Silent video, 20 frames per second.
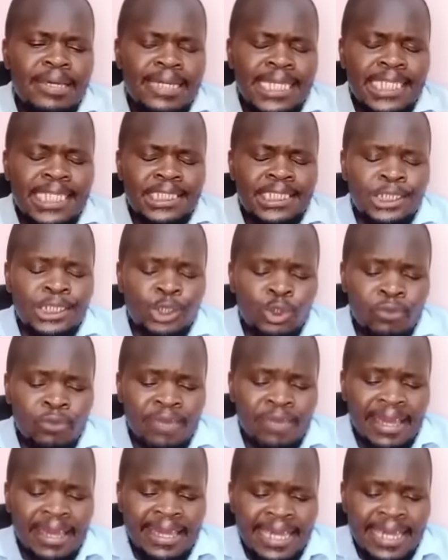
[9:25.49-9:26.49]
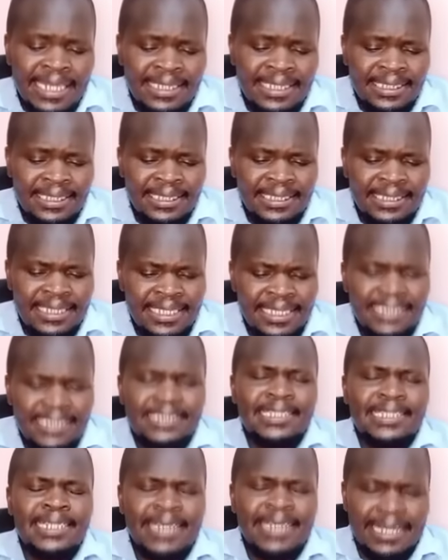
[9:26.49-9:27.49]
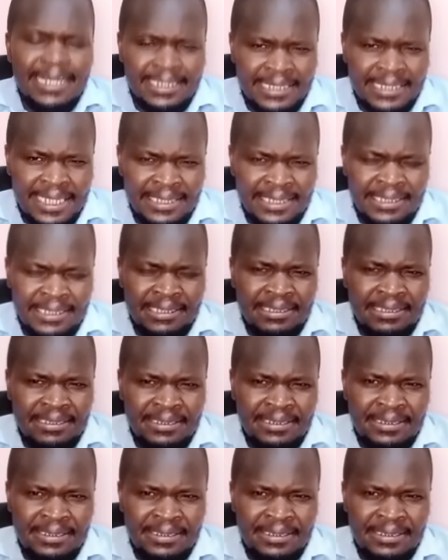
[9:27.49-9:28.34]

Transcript: it's true they get easily excited.